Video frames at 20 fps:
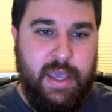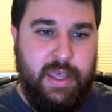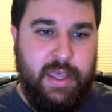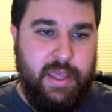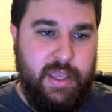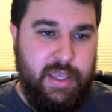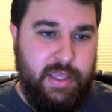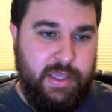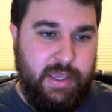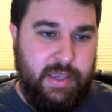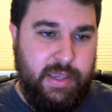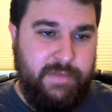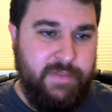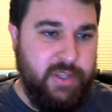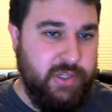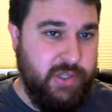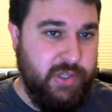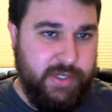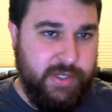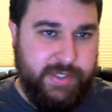Even
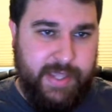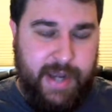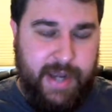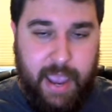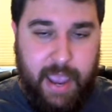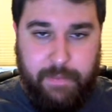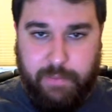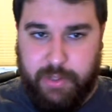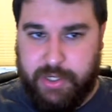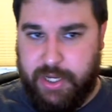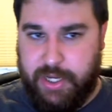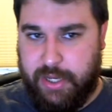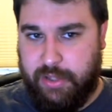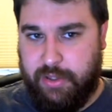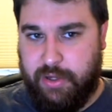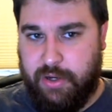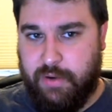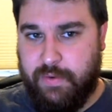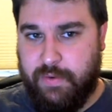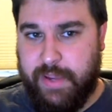the songs that I
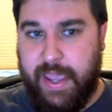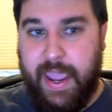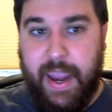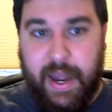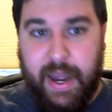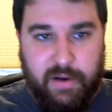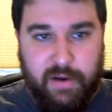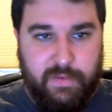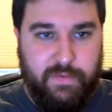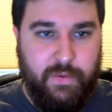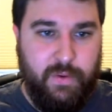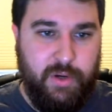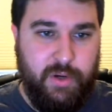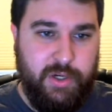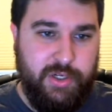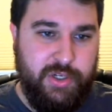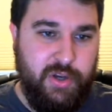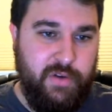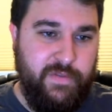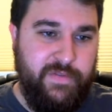particularly don't care
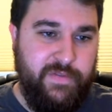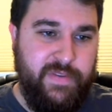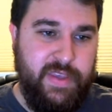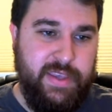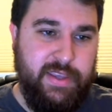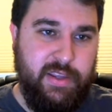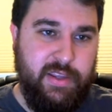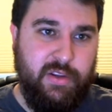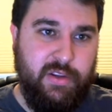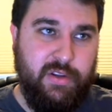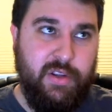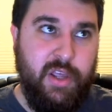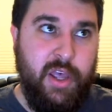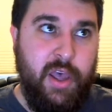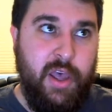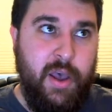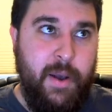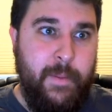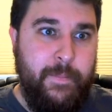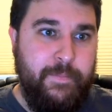for don't feel
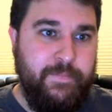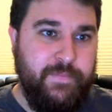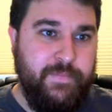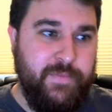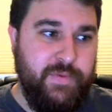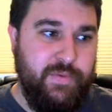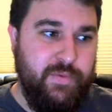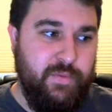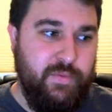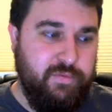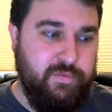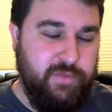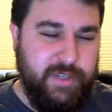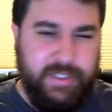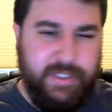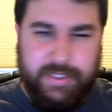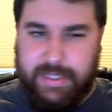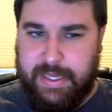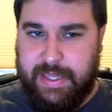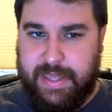
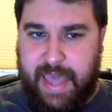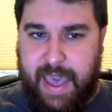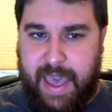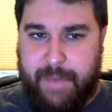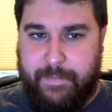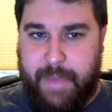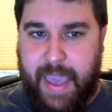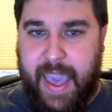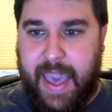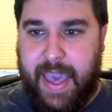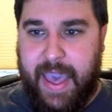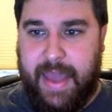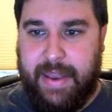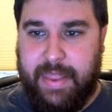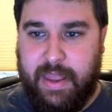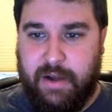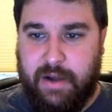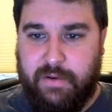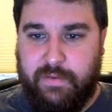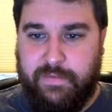really that bad.
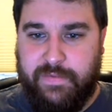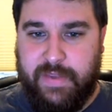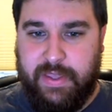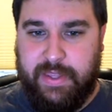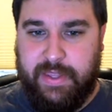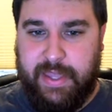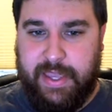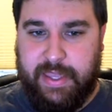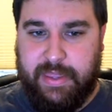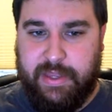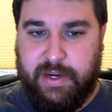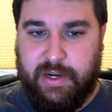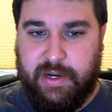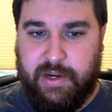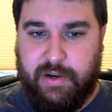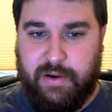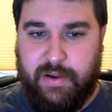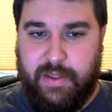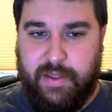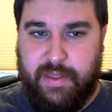They don't feel like
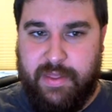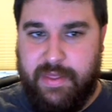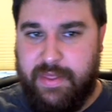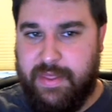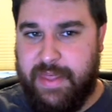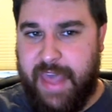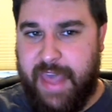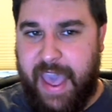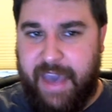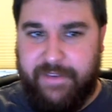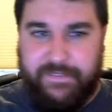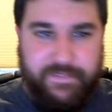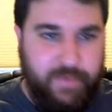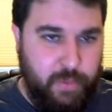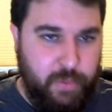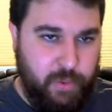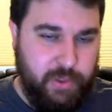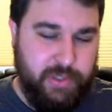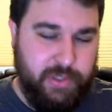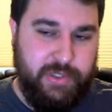they're that
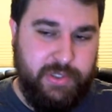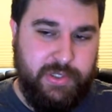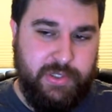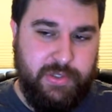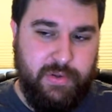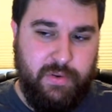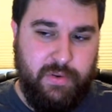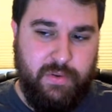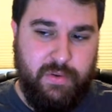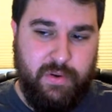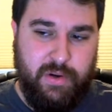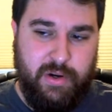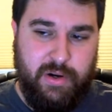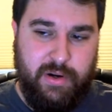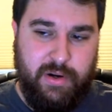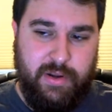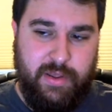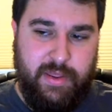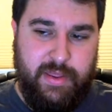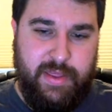forced
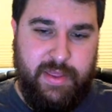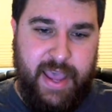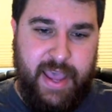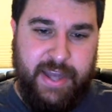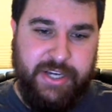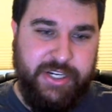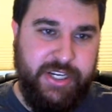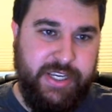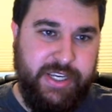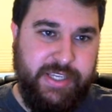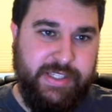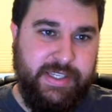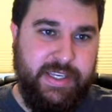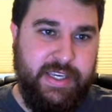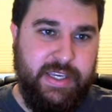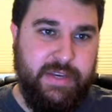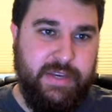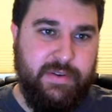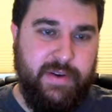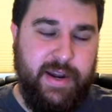or that
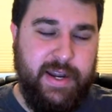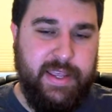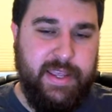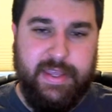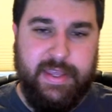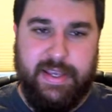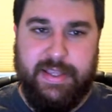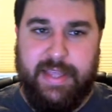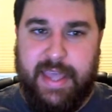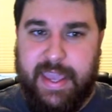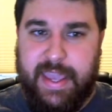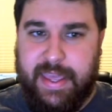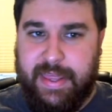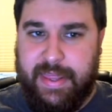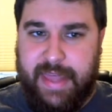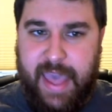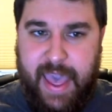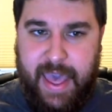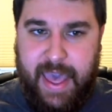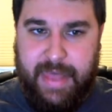cheesy or anything like
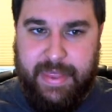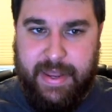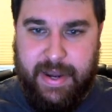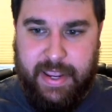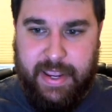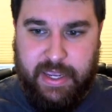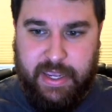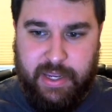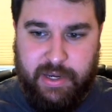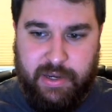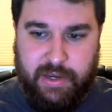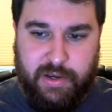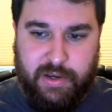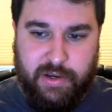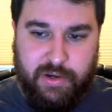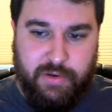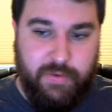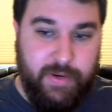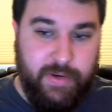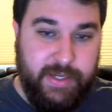that I
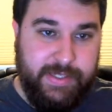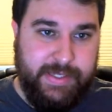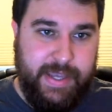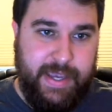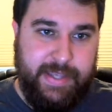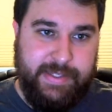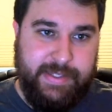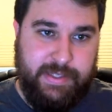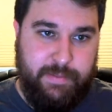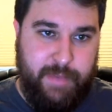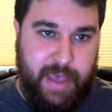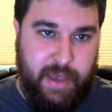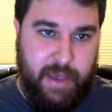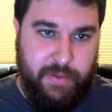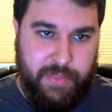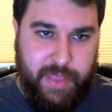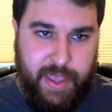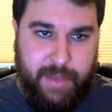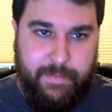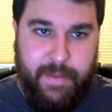can criticize
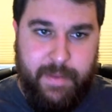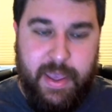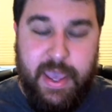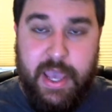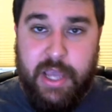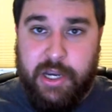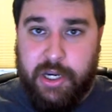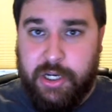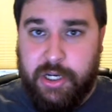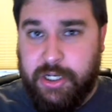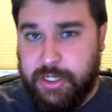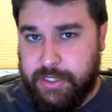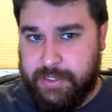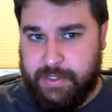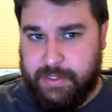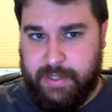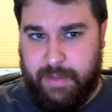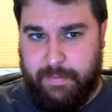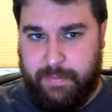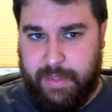about them. They're
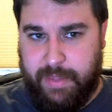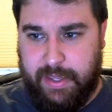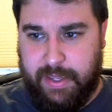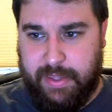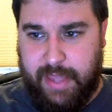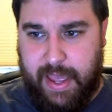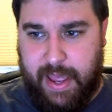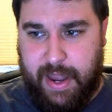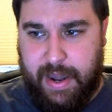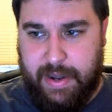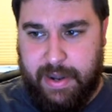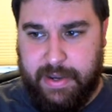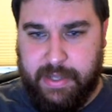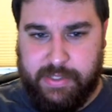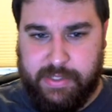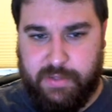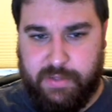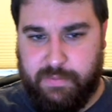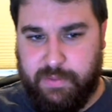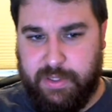just something that
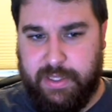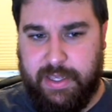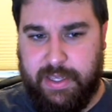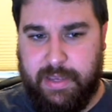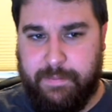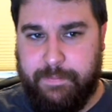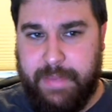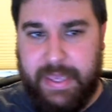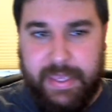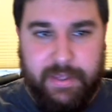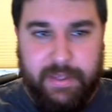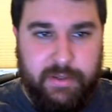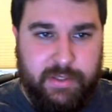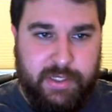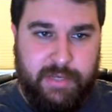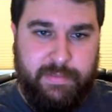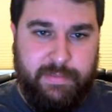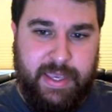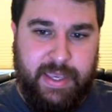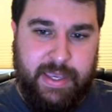doesn't really appeal
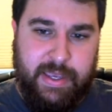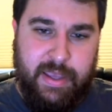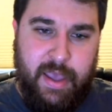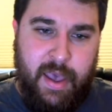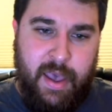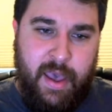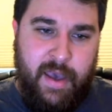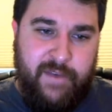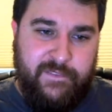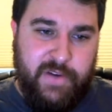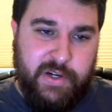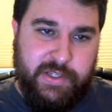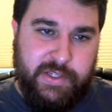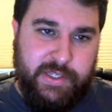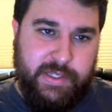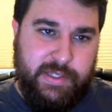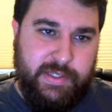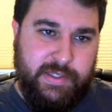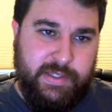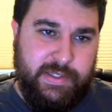to me,
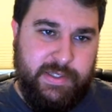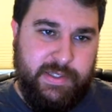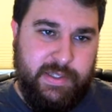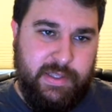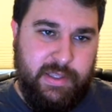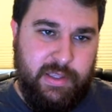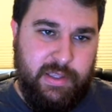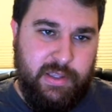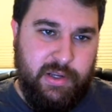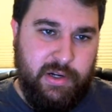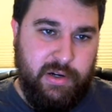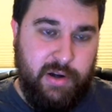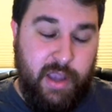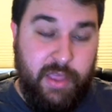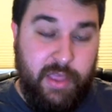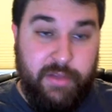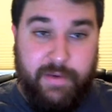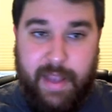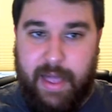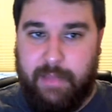versus there are
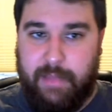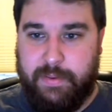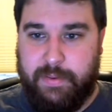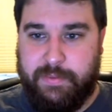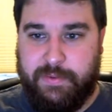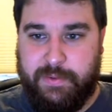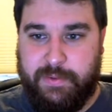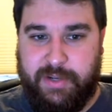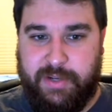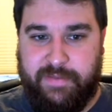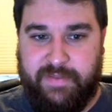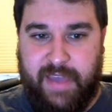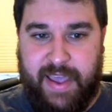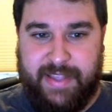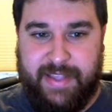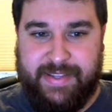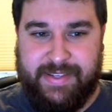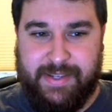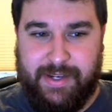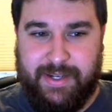other albums which have
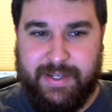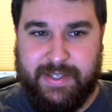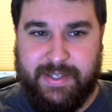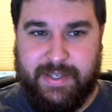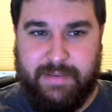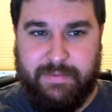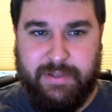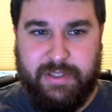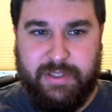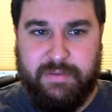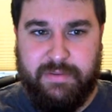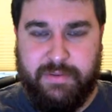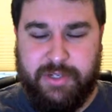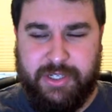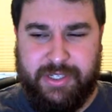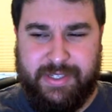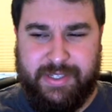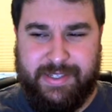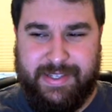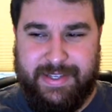had songs that really were
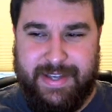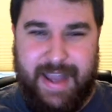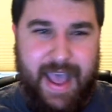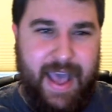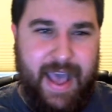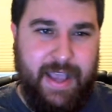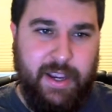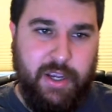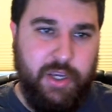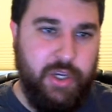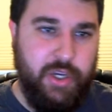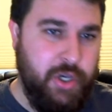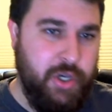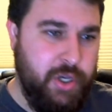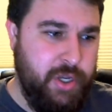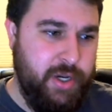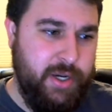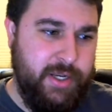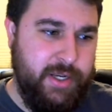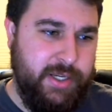just not
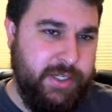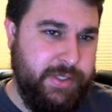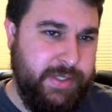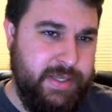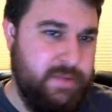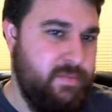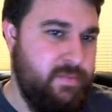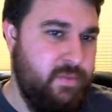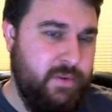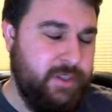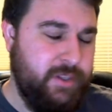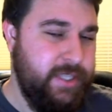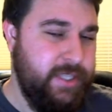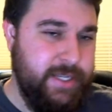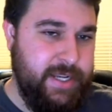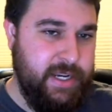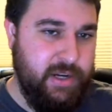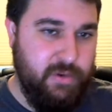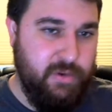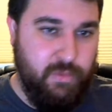good and just really
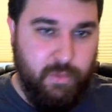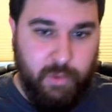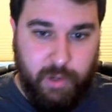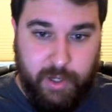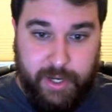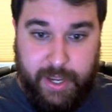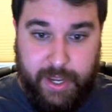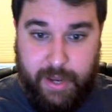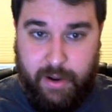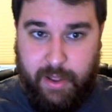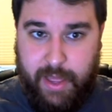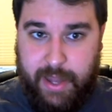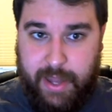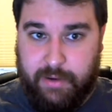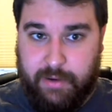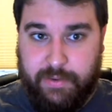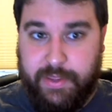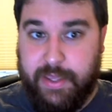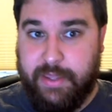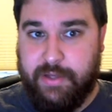didn't work at all. I
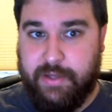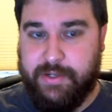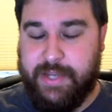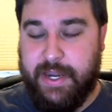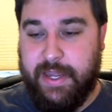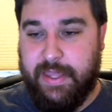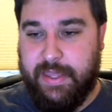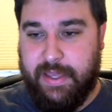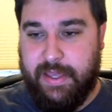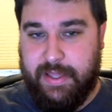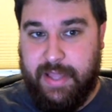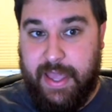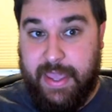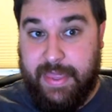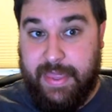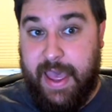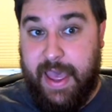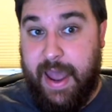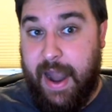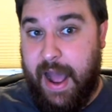don't think there's anything
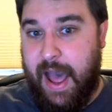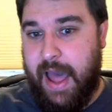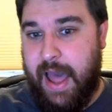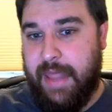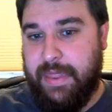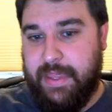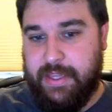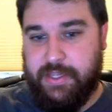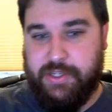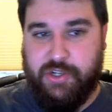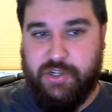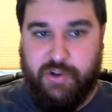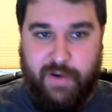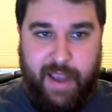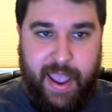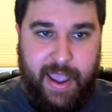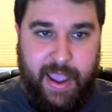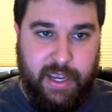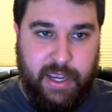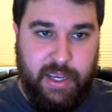like that on this
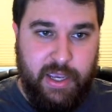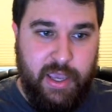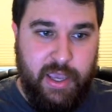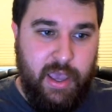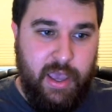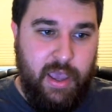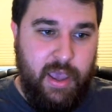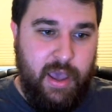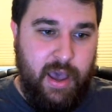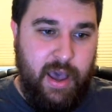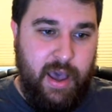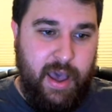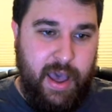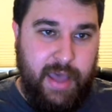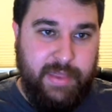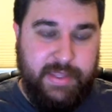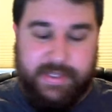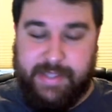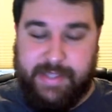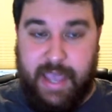track,
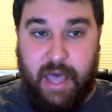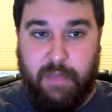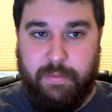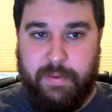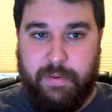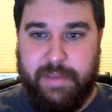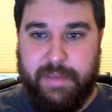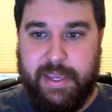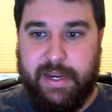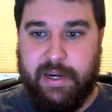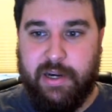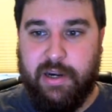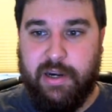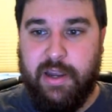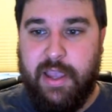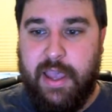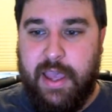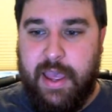on this album here.